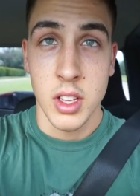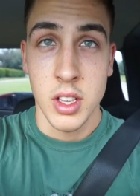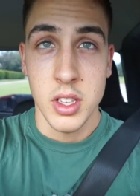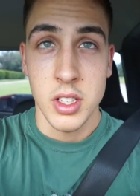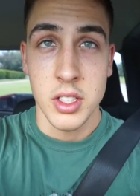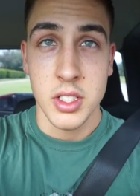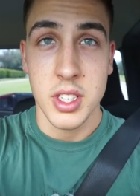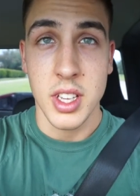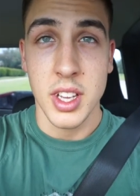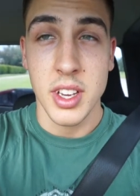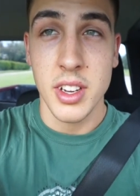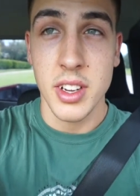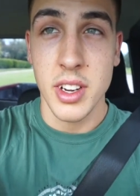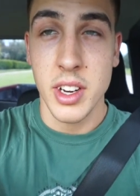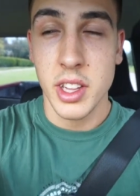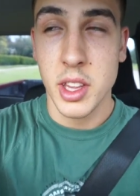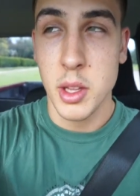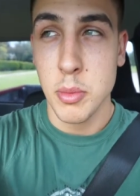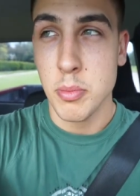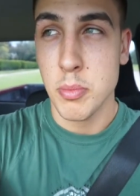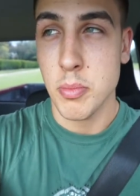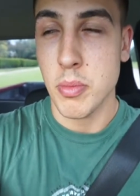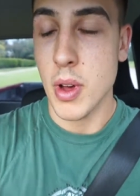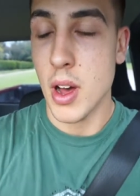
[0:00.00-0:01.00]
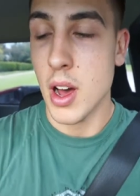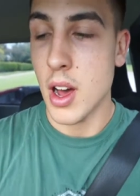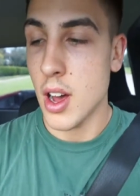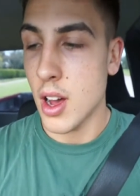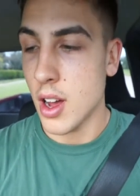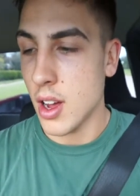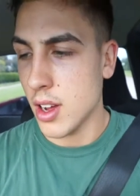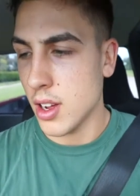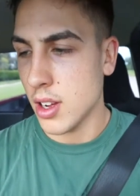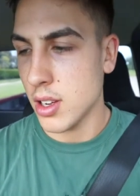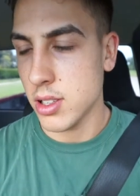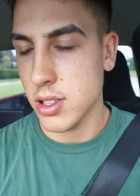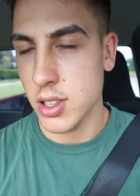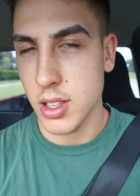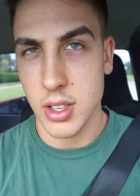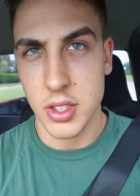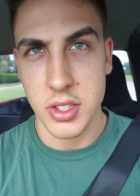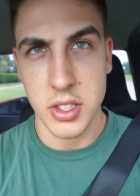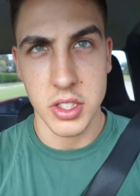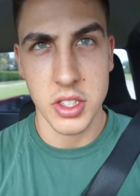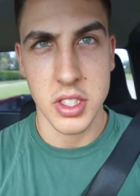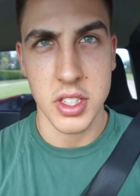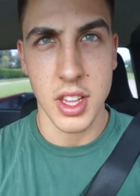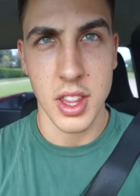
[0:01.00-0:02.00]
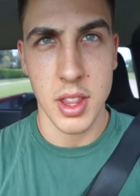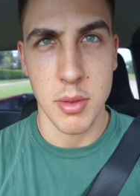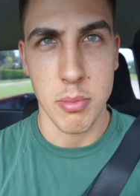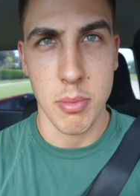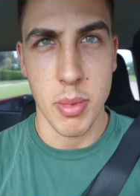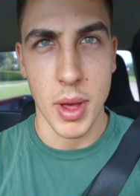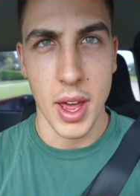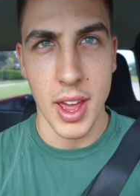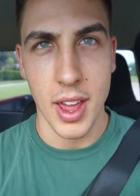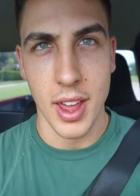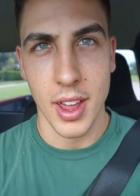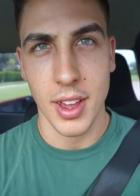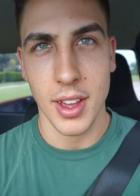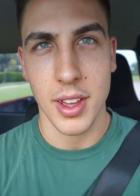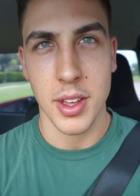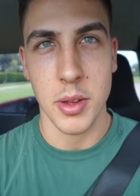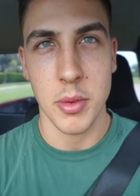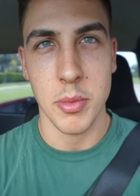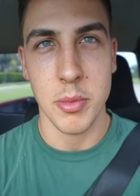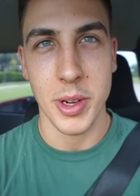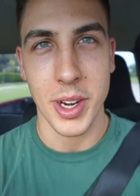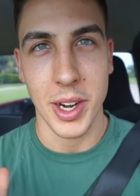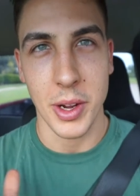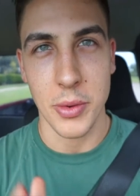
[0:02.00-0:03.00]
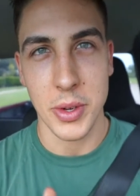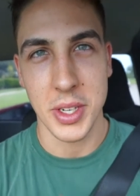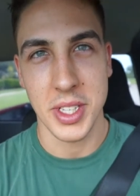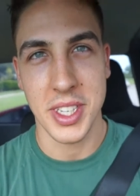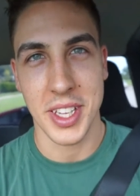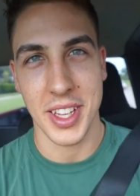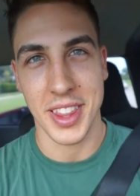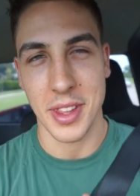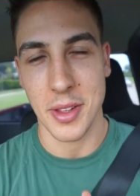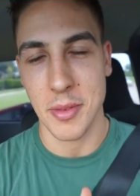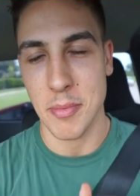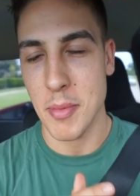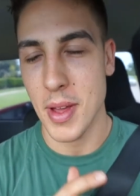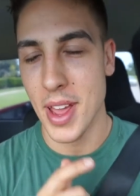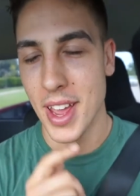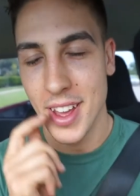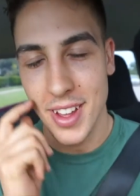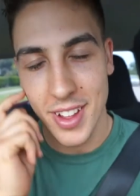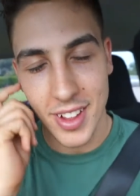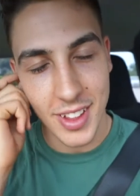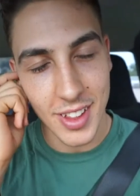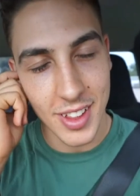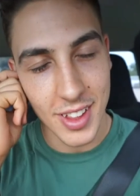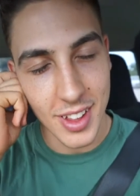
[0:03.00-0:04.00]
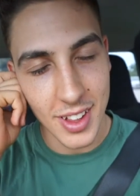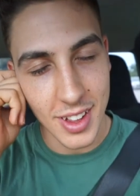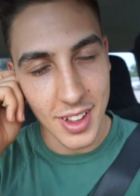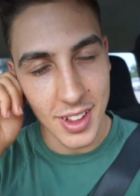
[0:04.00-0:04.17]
Just got done at the, uh, I was gonna say the bank, but I went to the mail,